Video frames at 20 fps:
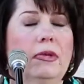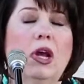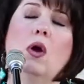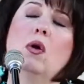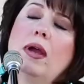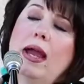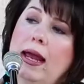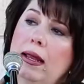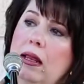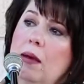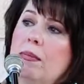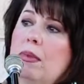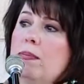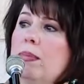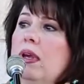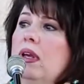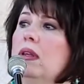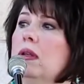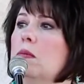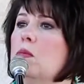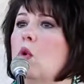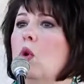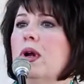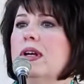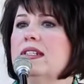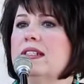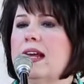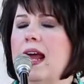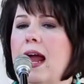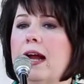Okay, let me be a little more
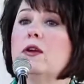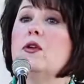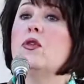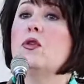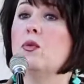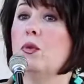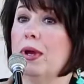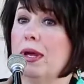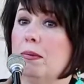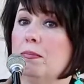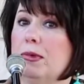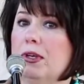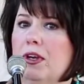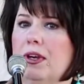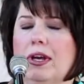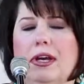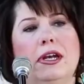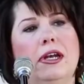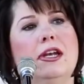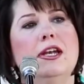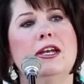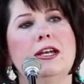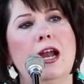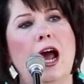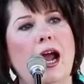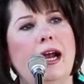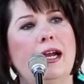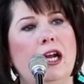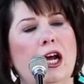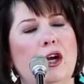exact.
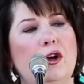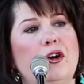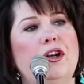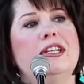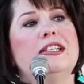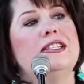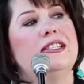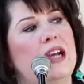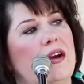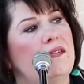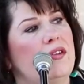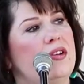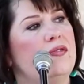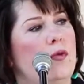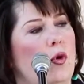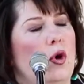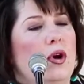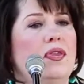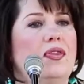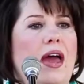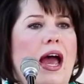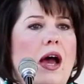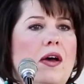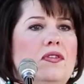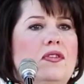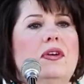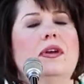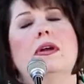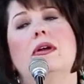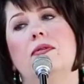
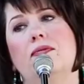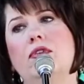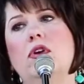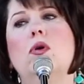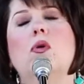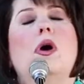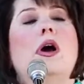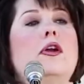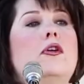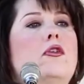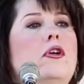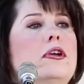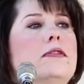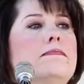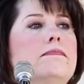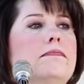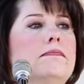3,974,000 and a few hundred.